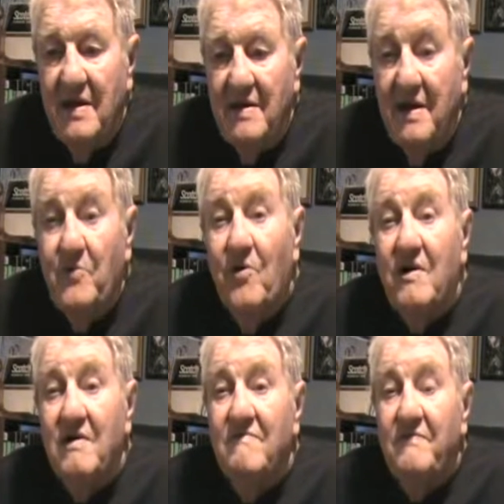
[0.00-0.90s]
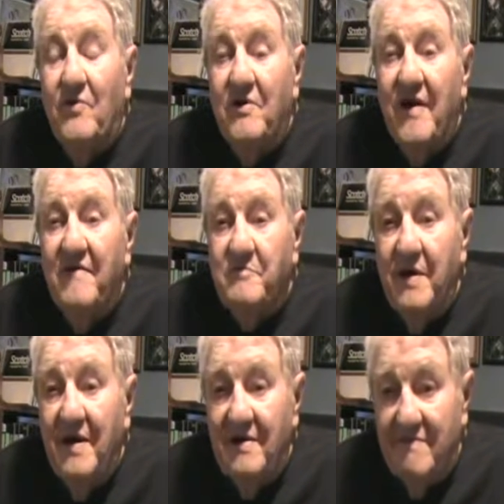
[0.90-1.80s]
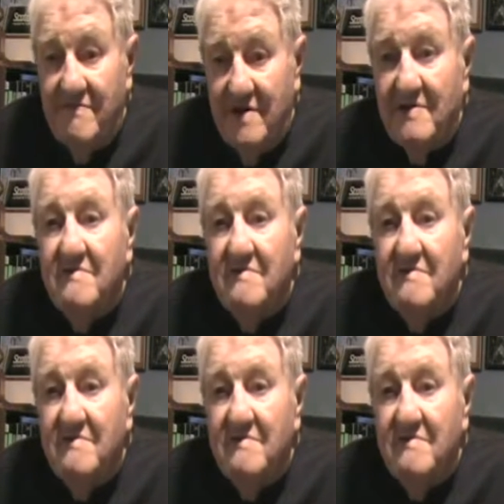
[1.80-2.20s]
they wanted a photograph made of